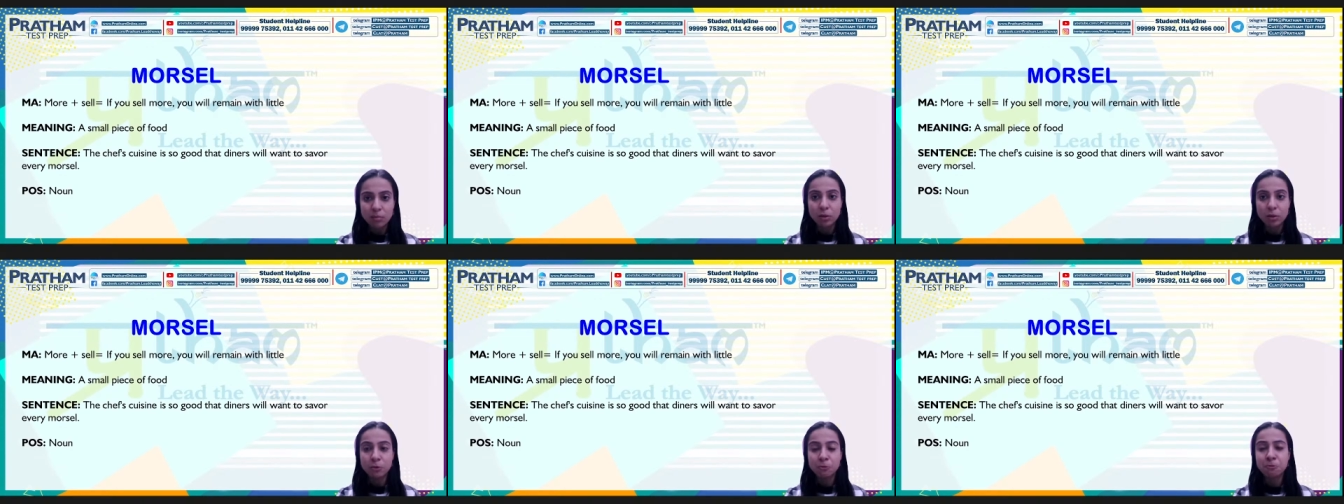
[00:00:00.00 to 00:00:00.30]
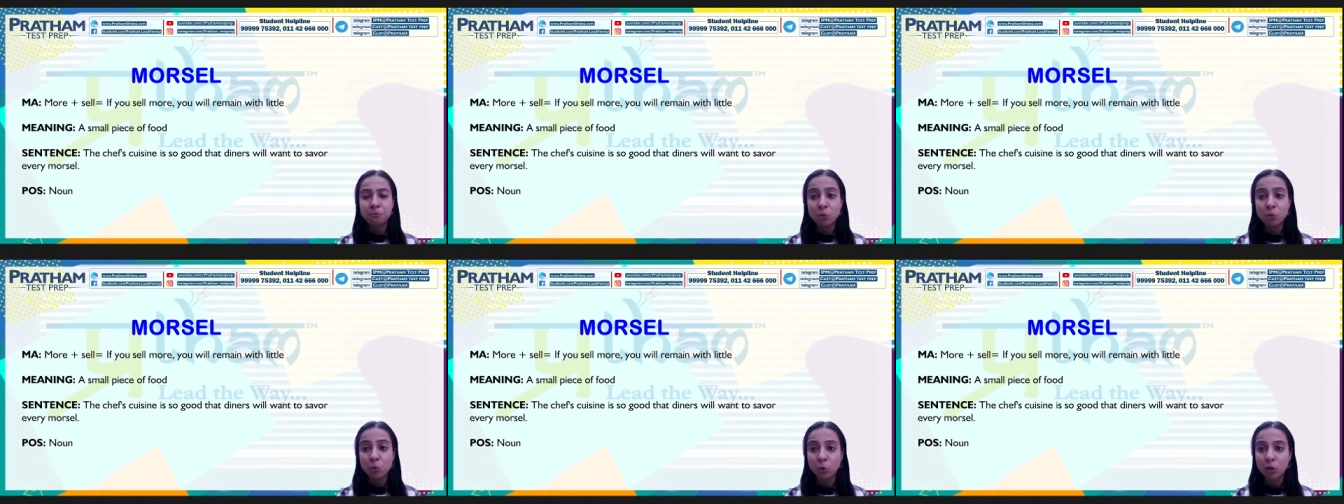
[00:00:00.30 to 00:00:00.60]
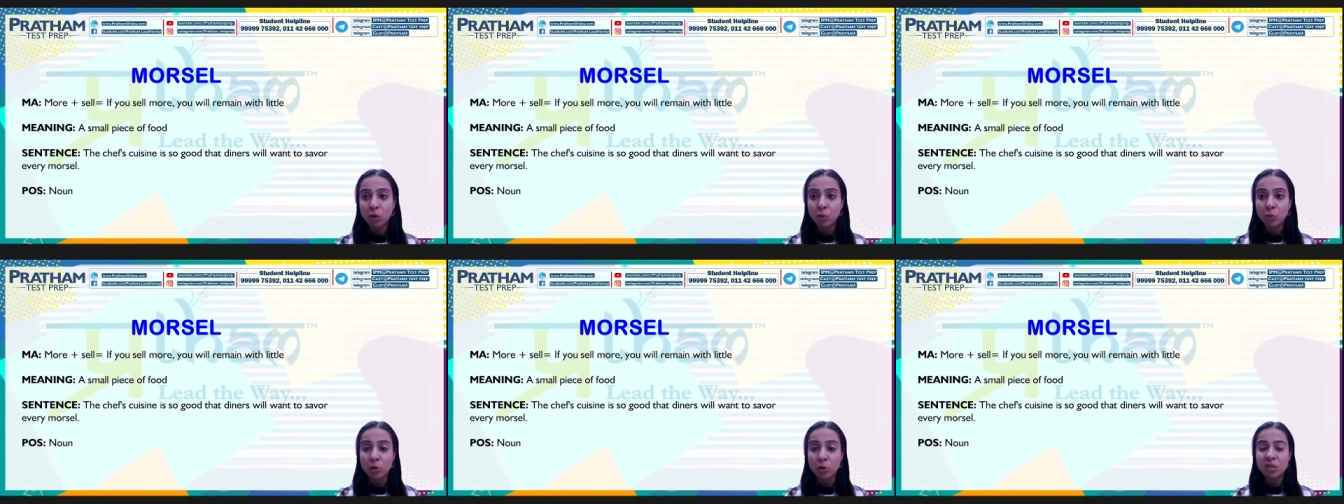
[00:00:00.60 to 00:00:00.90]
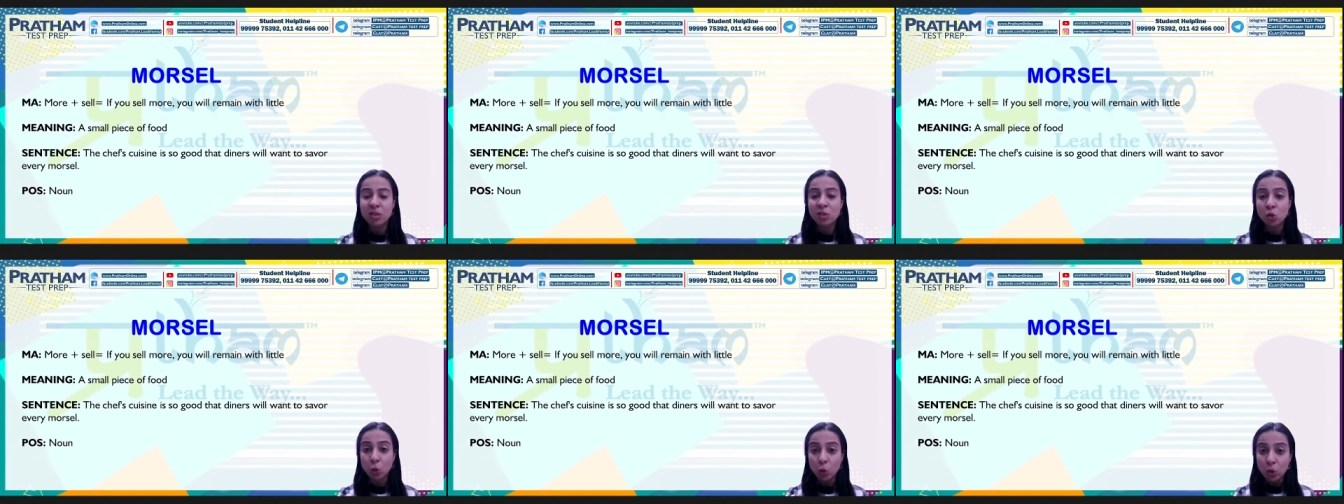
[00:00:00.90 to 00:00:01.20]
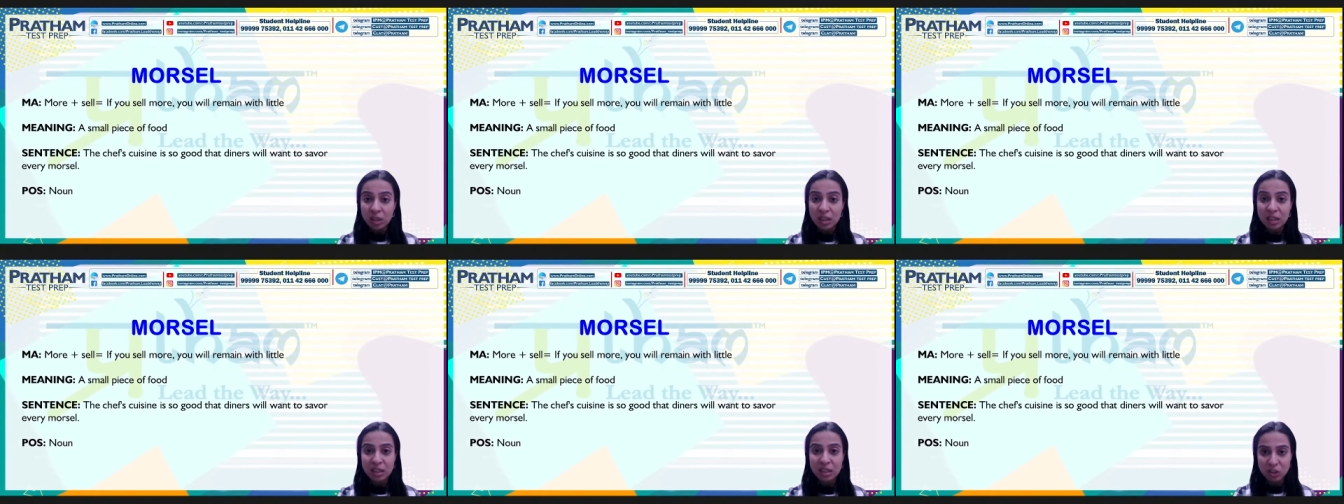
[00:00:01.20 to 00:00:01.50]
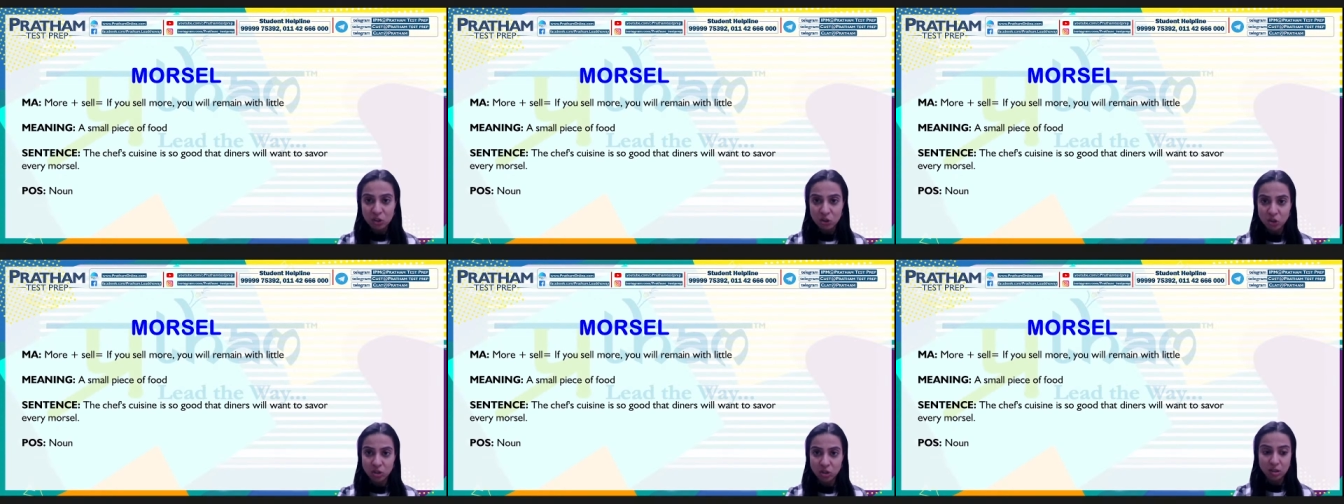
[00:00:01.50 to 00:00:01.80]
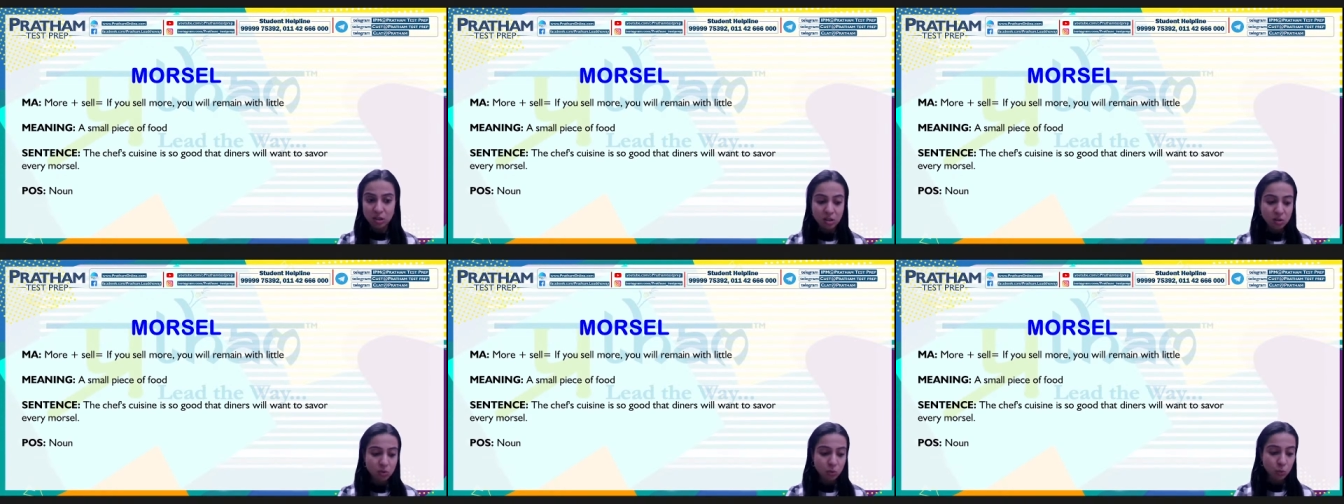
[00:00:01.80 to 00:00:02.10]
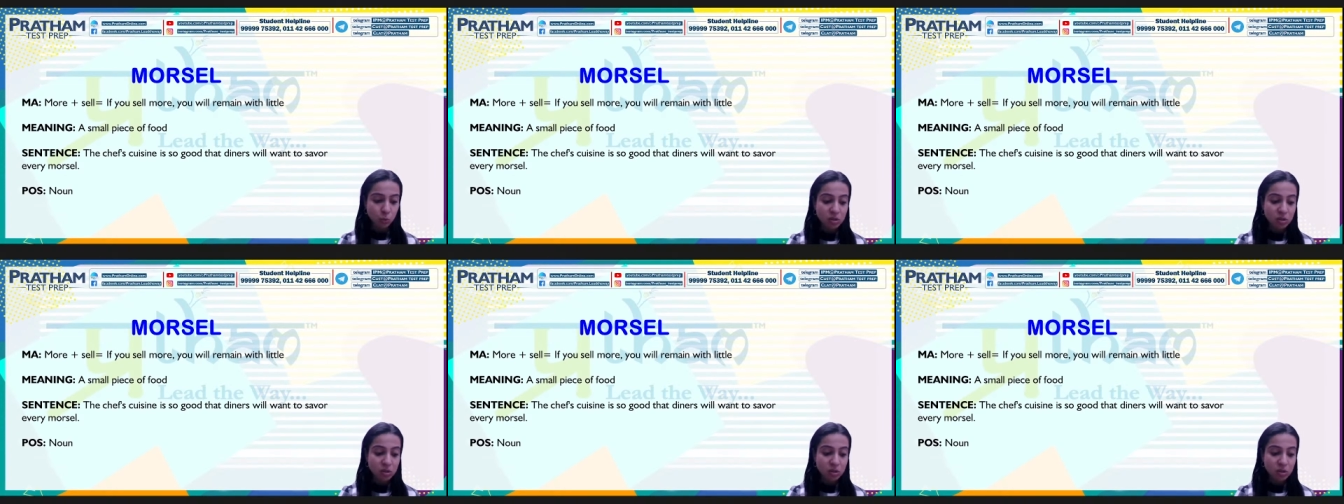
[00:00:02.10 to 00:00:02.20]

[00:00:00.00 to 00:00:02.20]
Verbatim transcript: the food was so delicious,